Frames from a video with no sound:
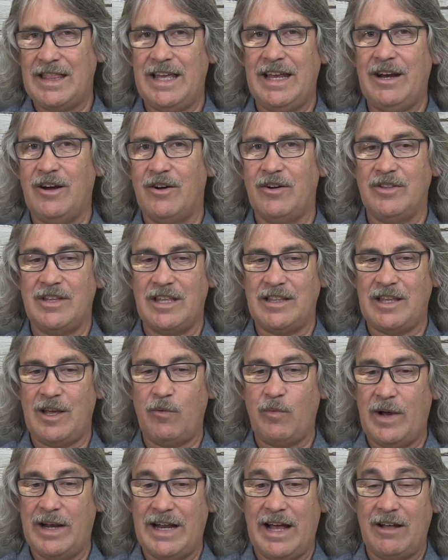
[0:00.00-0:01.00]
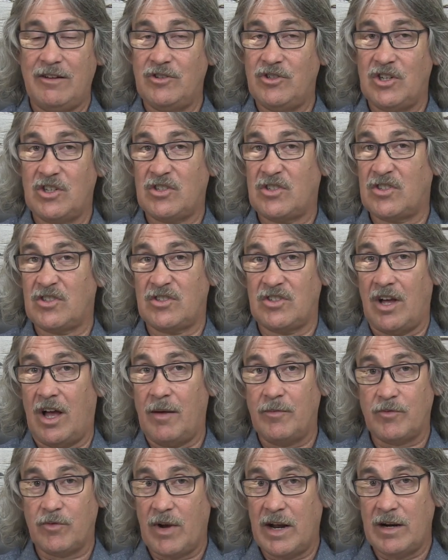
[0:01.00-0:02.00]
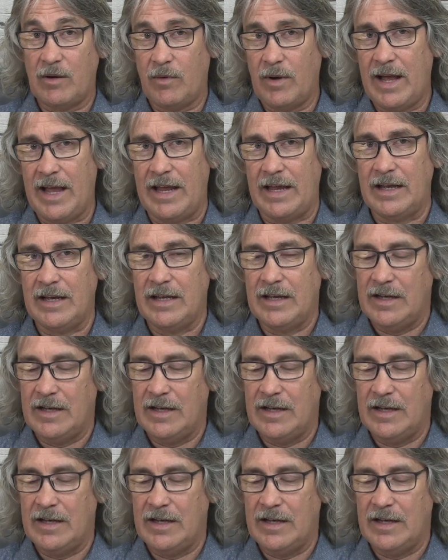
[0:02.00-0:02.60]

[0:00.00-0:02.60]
there that they went out and just stomped right away.